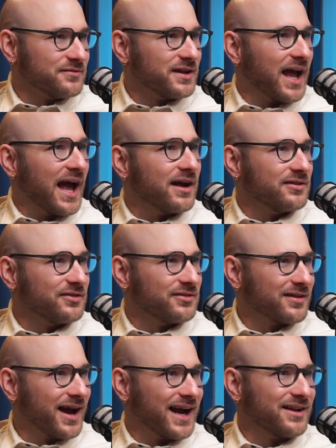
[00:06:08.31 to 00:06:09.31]
It has
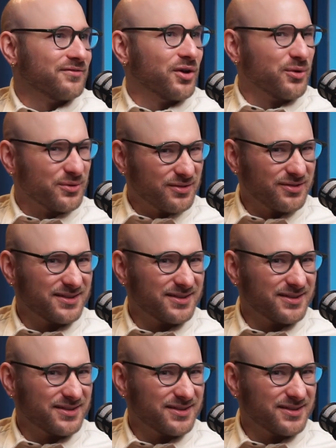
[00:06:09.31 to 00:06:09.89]
right. kind of those.